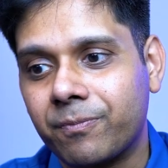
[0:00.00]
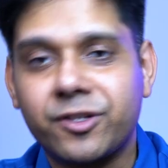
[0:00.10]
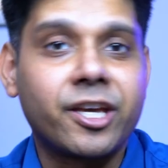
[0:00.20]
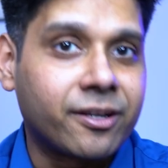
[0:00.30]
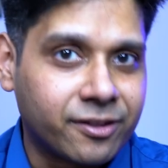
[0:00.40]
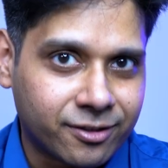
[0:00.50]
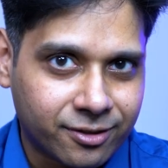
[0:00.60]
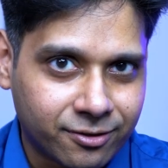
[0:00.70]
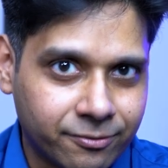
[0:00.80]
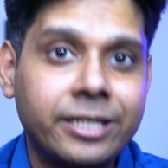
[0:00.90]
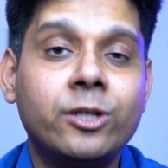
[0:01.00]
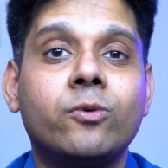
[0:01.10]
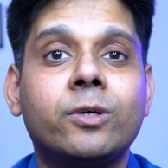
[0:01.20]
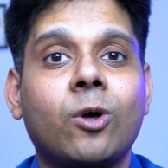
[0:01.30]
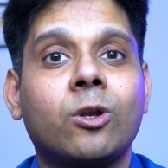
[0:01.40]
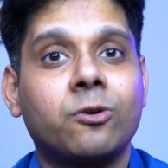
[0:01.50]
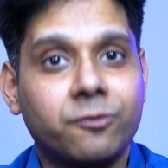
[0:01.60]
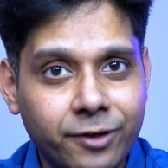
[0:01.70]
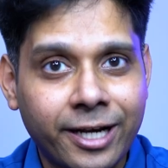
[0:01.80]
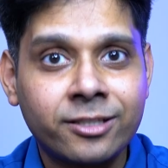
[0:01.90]
share this video with all your
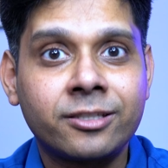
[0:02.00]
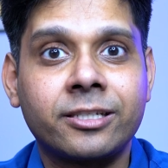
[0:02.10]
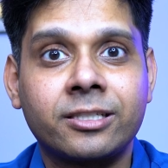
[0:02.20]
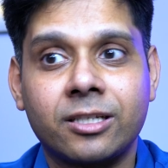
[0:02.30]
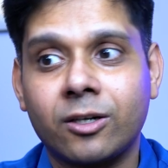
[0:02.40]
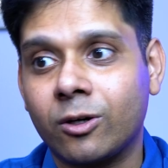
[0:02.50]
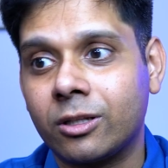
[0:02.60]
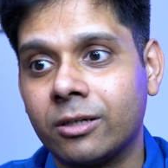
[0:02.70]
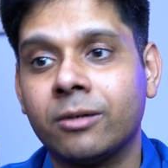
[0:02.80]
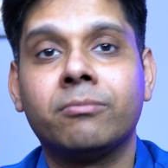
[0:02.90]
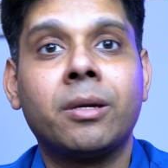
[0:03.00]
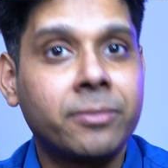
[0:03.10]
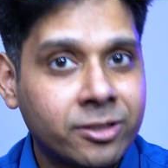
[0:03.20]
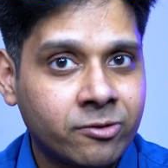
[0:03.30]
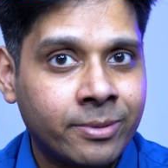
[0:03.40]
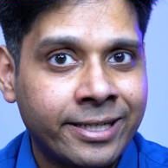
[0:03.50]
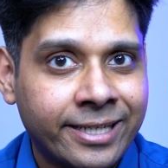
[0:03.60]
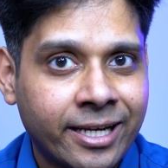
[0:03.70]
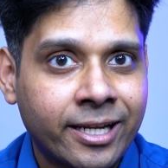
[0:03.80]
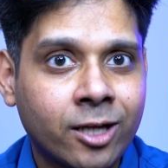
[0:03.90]
friends and all the members of
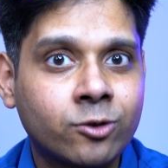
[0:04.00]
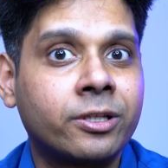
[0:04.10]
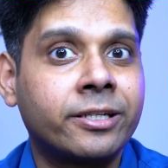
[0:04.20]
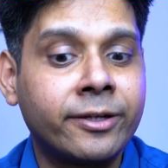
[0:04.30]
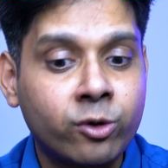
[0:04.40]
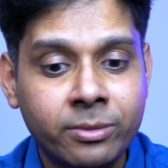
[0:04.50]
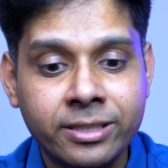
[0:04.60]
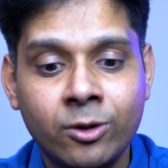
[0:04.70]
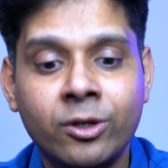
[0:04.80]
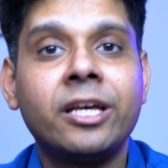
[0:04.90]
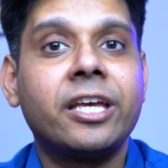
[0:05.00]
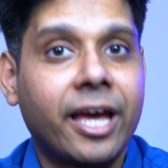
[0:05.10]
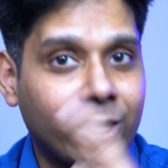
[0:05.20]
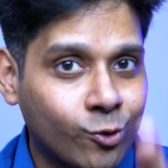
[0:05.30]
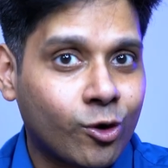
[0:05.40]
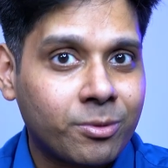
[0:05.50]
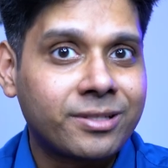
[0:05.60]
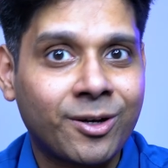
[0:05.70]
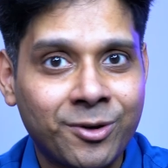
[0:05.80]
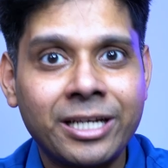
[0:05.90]
Biotecnika, so that they don't miss out and you don't
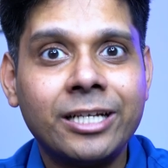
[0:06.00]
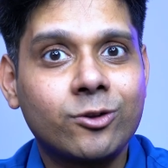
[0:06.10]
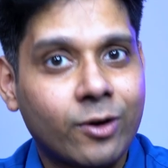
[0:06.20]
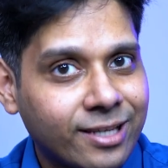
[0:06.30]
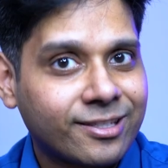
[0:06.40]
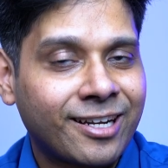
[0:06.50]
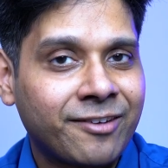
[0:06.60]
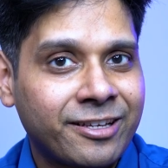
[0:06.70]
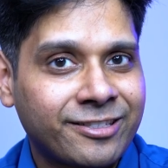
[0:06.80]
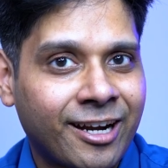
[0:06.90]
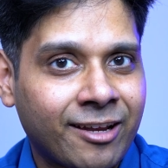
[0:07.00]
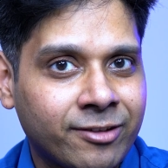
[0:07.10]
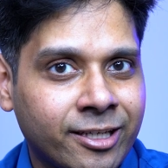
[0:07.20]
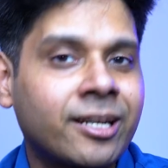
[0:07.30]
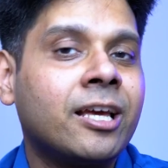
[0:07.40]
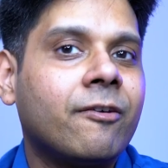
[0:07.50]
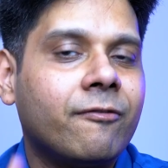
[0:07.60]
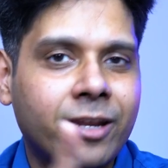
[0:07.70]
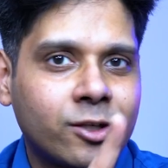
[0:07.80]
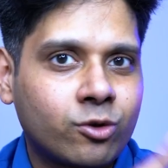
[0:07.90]
miss out. So next Sunday, we are starting with it.
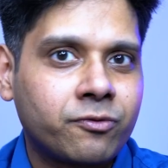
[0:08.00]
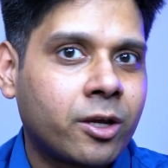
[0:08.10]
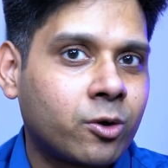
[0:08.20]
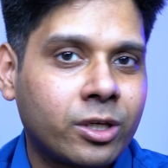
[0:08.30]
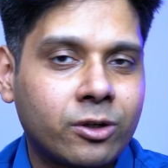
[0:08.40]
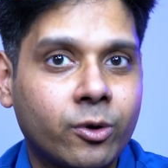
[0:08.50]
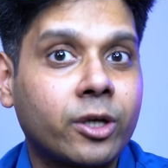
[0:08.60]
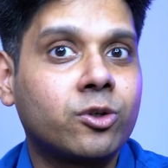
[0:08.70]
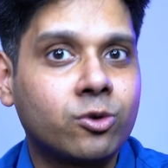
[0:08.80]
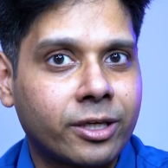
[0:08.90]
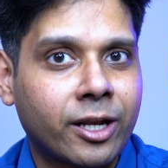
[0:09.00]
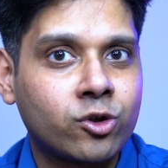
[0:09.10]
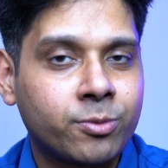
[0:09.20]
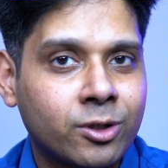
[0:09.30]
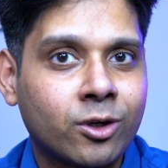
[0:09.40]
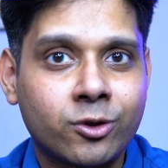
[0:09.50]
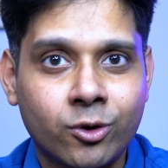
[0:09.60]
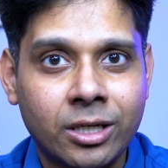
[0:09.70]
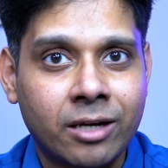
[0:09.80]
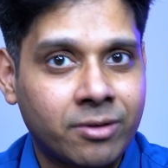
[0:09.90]
Very soon, we are going to do the announcement
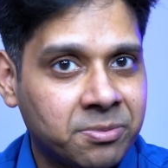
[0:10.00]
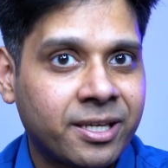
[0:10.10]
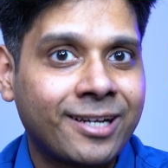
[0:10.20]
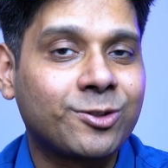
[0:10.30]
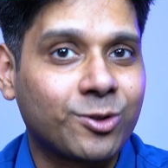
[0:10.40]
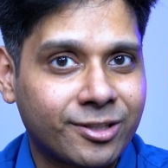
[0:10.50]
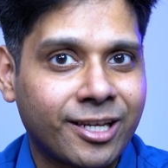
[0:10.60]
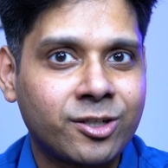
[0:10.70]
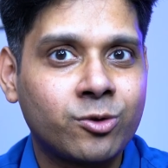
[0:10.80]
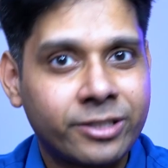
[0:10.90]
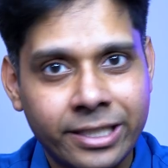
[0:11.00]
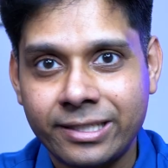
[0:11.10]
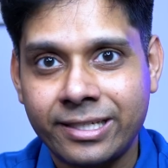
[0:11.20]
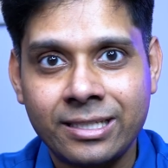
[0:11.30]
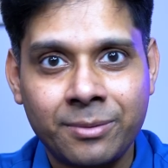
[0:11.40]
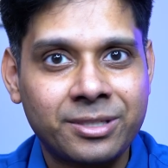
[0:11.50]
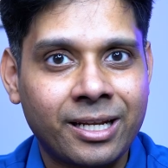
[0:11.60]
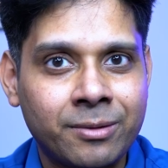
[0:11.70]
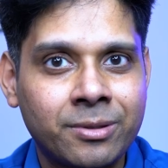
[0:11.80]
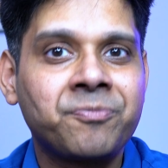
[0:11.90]
also on our website. So stay tuned, stay
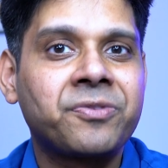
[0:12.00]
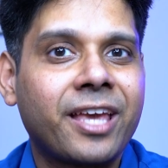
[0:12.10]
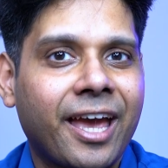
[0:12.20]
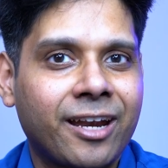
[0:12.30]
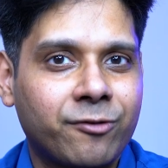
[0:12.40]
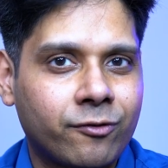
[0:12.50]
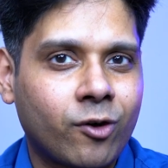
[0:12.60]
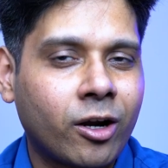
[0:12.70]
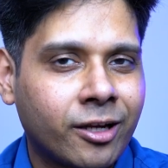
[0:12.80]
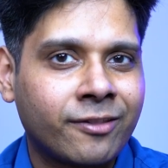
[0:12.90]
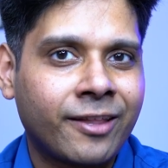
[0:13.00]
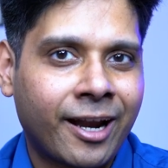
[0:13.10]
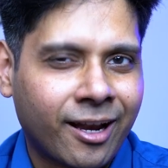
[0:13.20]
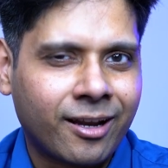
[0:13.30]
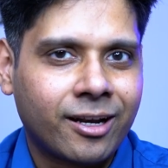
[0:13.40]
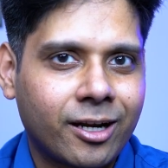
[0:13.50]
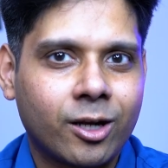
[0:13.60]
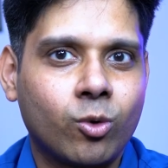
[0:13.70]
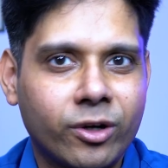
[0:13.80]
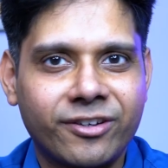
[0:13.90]
subscribed. And if you've not done that,
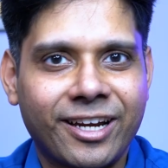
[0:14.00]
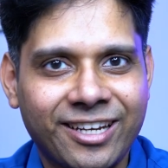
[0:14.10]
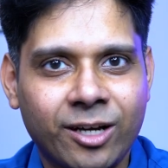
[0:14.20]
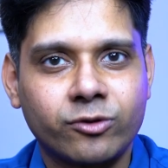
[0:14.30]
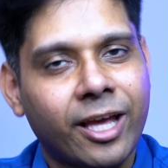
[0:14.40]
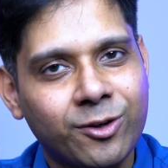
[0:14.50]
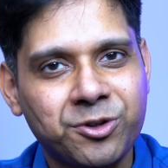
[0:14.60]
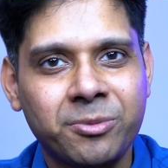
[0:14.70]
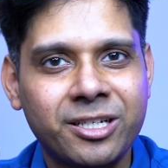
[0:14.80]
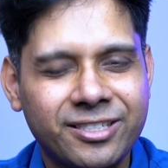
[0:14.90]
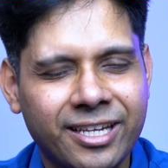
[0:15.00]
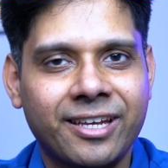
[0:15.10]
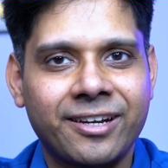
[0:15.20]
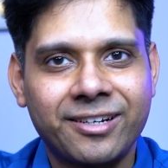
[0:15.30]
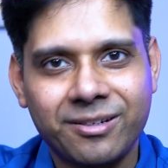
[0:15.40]
do it right now. Thank you so much. Take care.